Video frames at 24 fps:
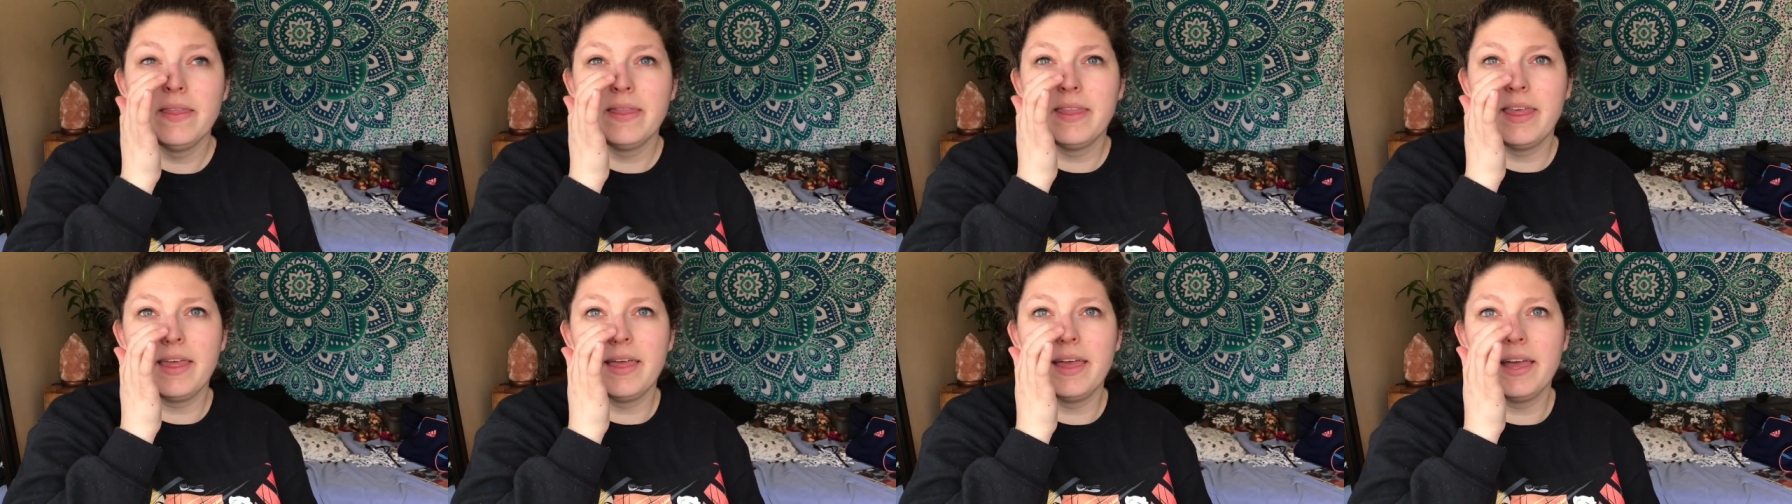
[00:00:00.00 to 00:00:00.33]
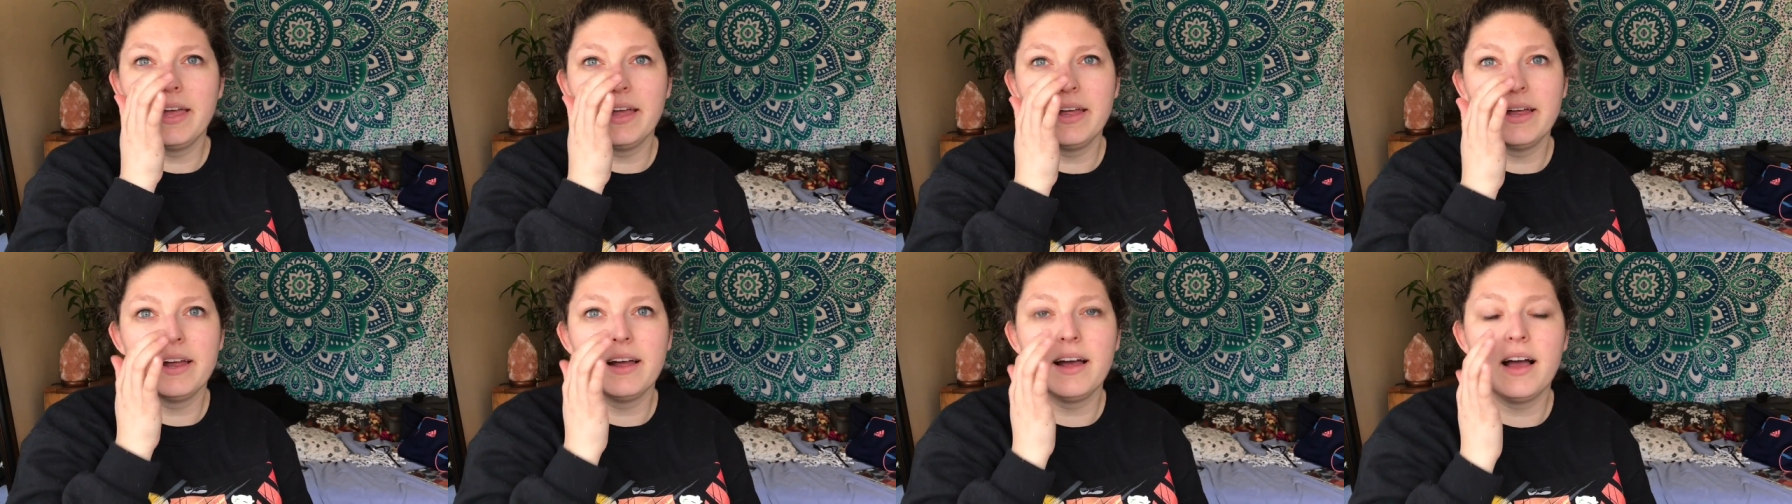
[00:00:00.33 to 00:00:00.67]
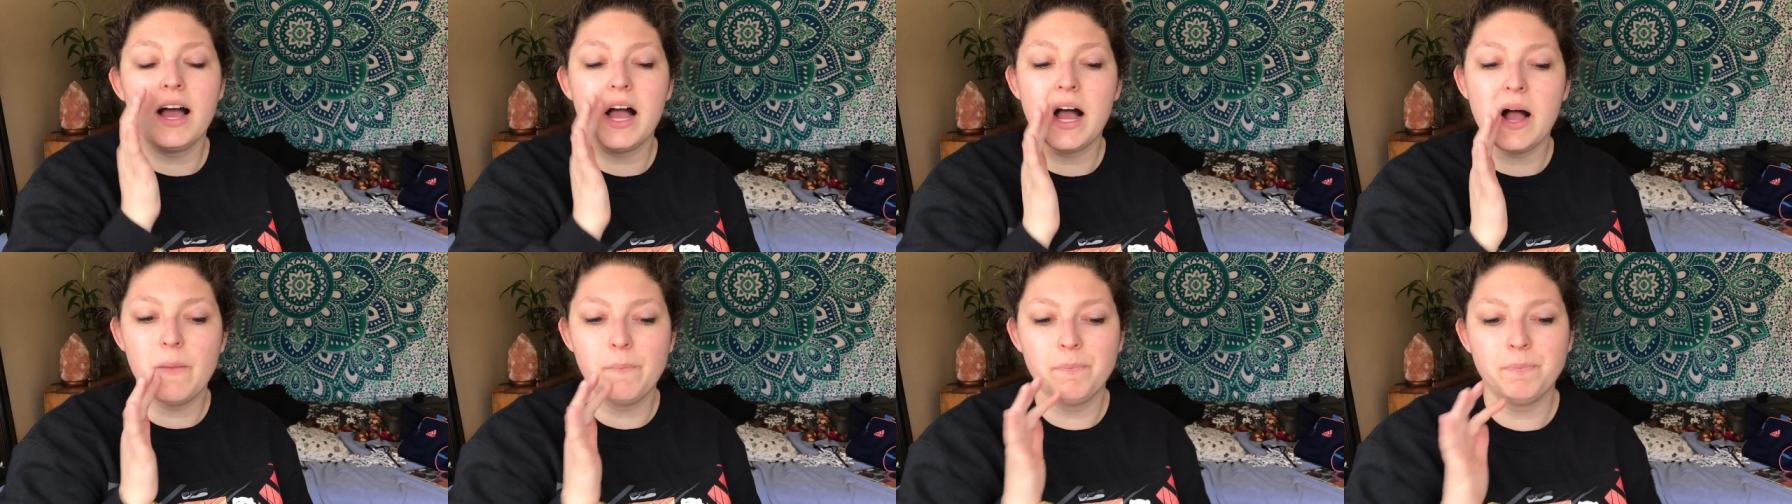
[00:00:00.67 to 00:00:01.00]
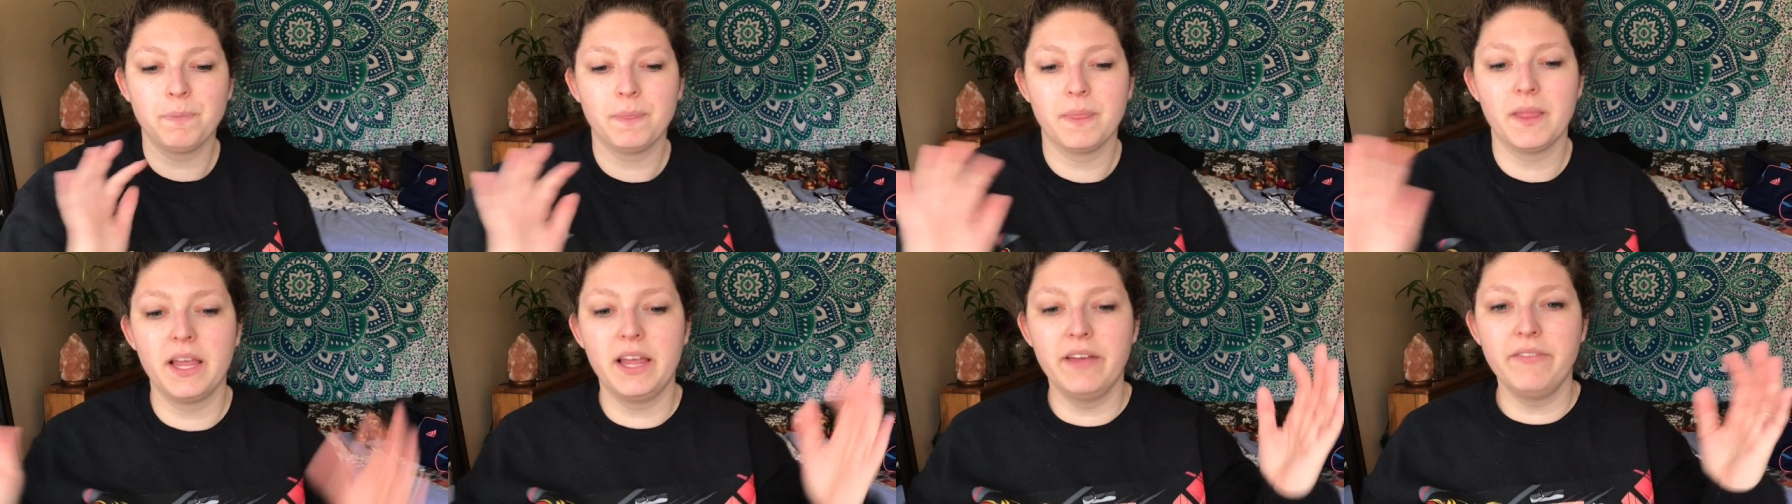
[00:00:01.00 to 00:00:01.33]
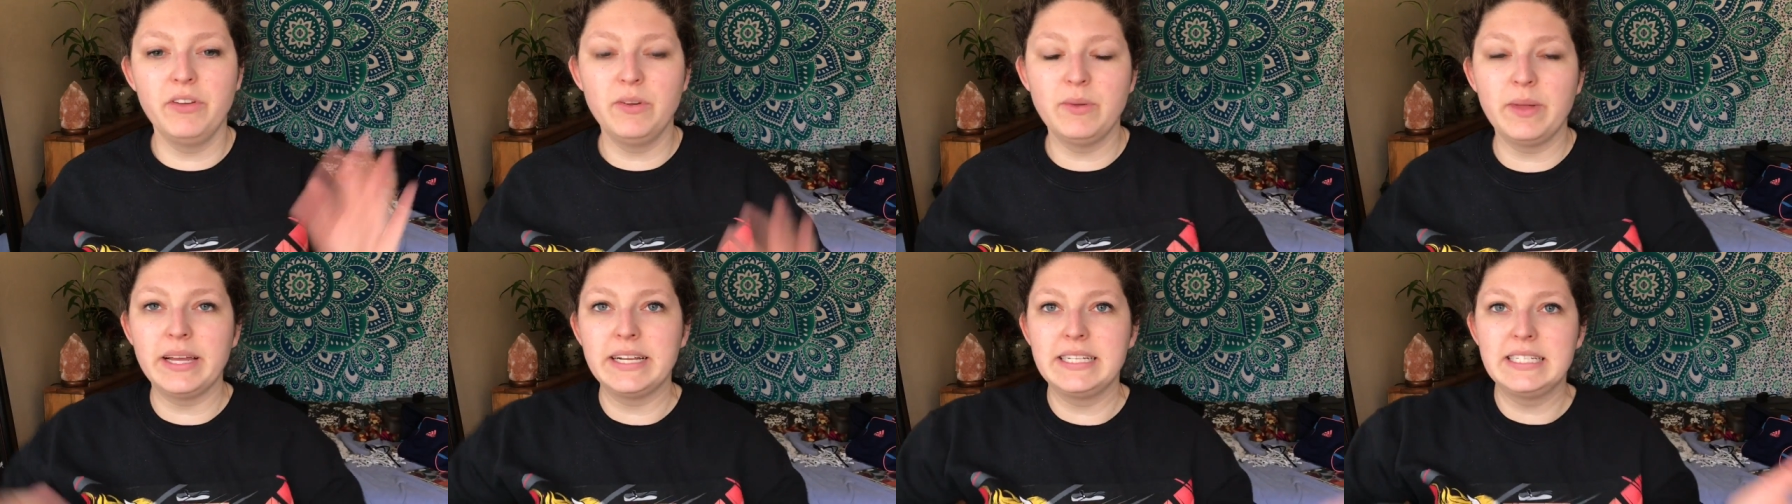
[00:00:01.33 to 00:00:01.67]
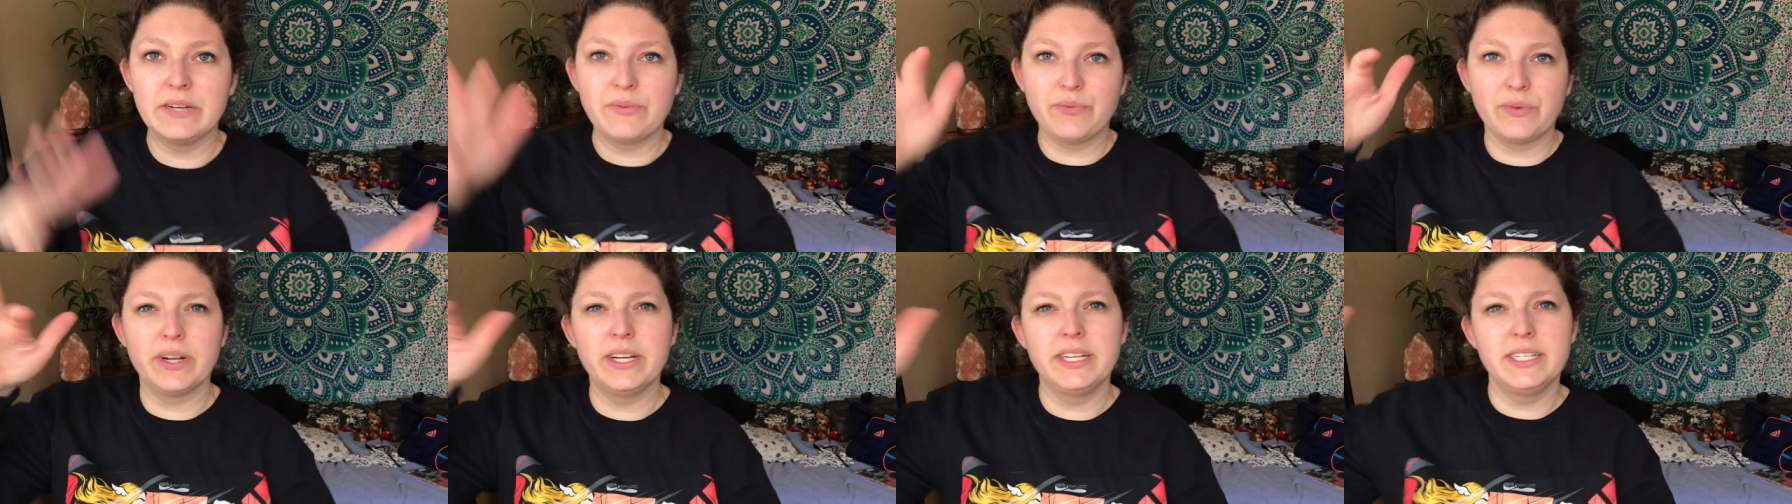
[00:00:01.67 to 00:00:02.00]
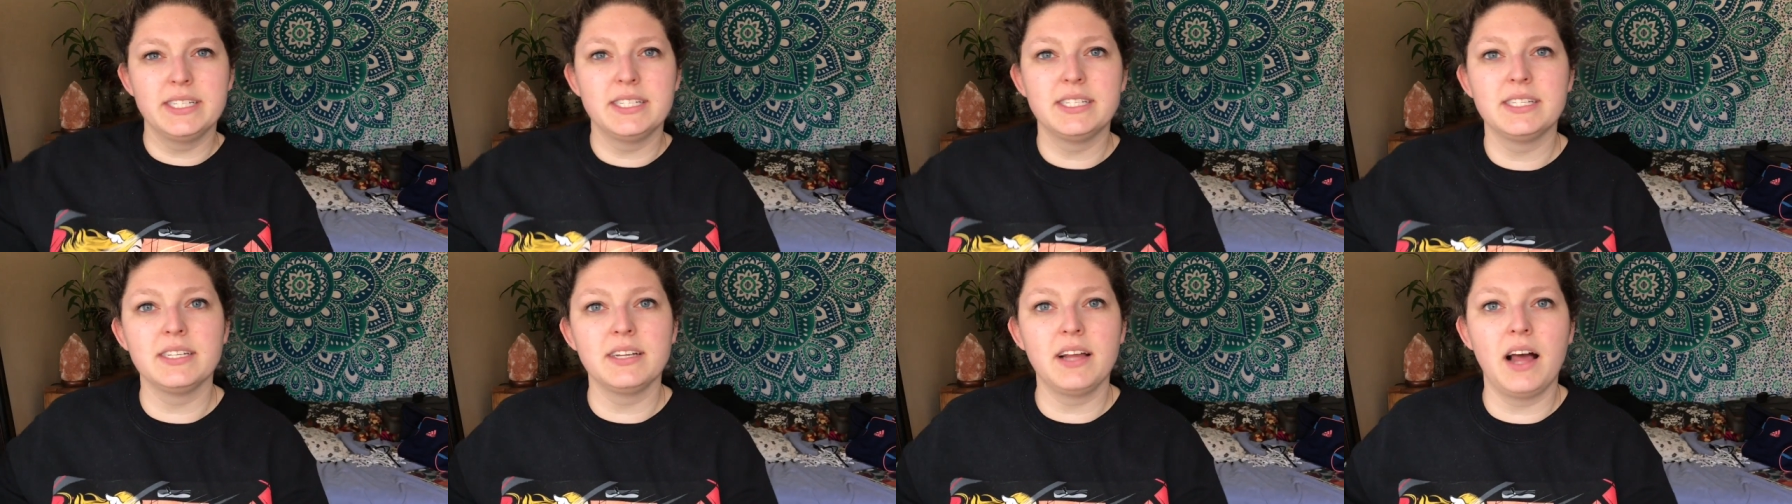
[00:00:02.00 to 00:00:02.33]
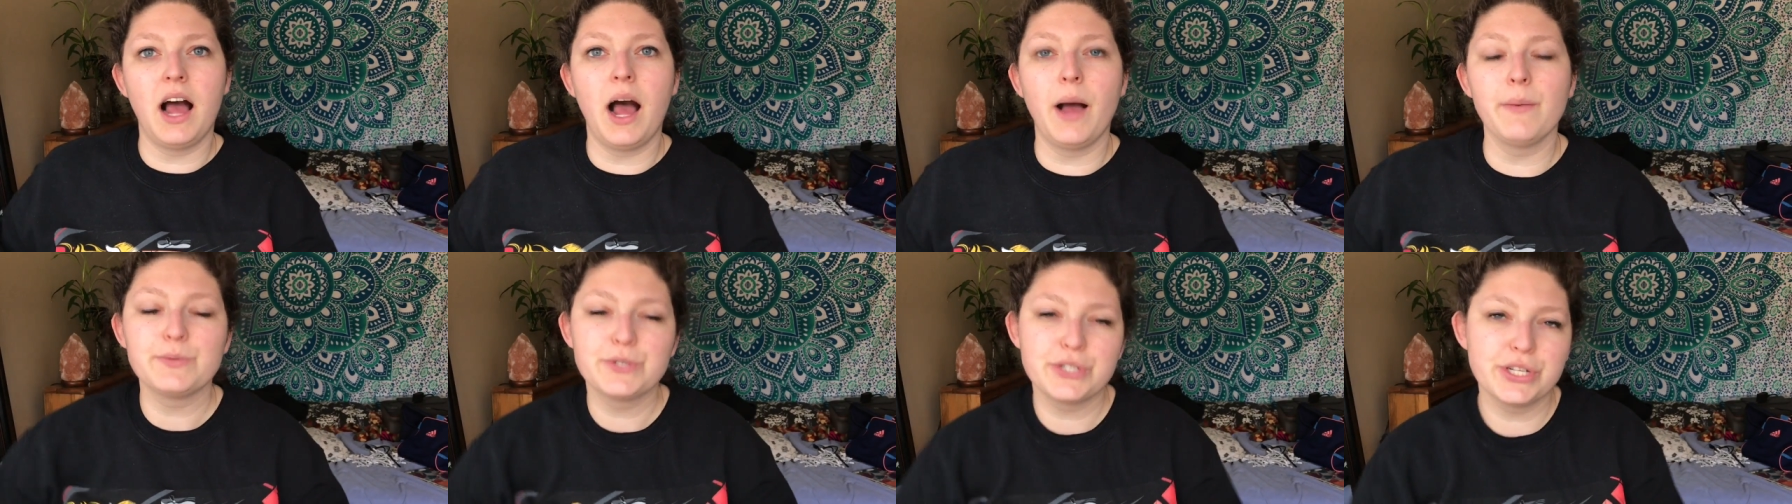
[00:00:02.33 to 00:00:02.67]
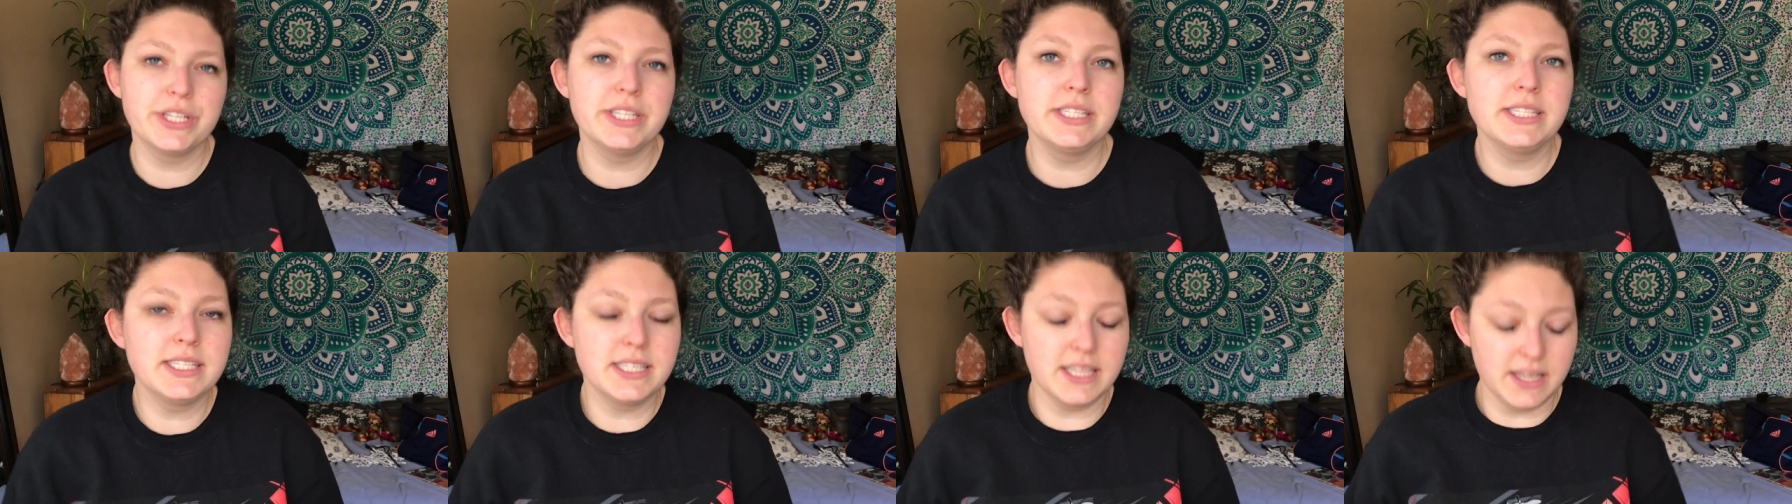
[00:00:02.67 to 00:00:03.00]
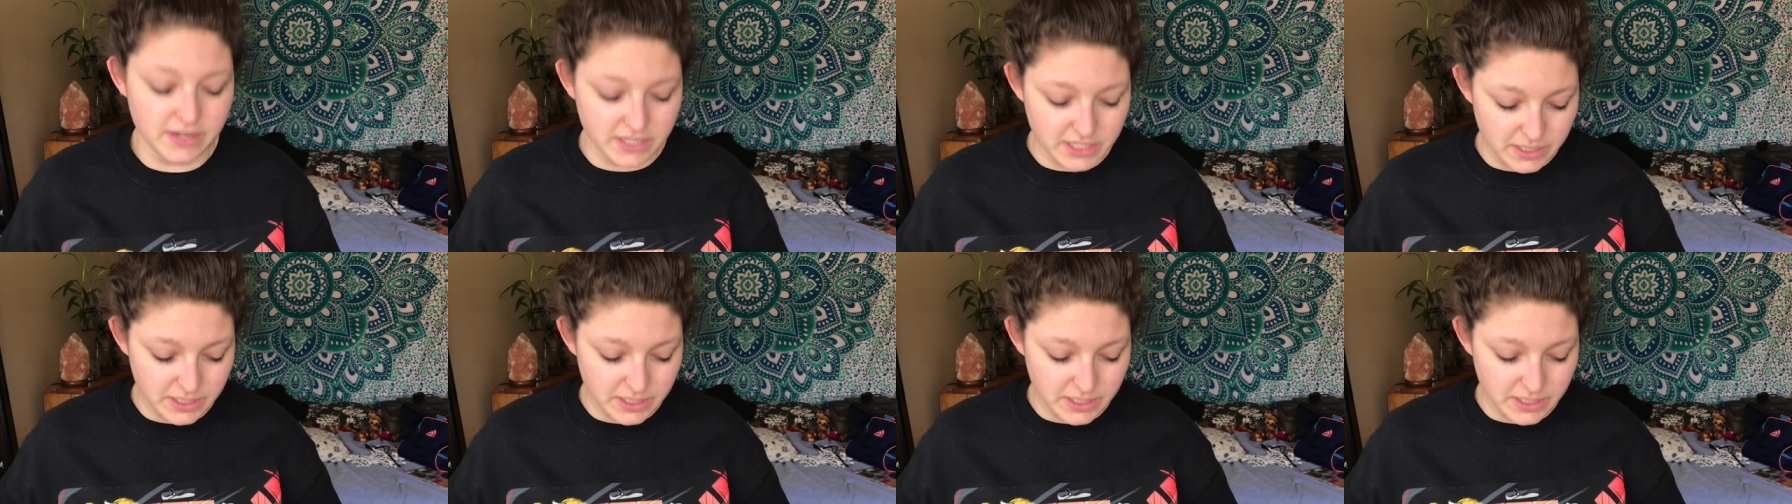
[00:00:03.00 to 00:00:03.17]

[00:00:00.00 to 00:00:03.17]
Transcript: They give you like different options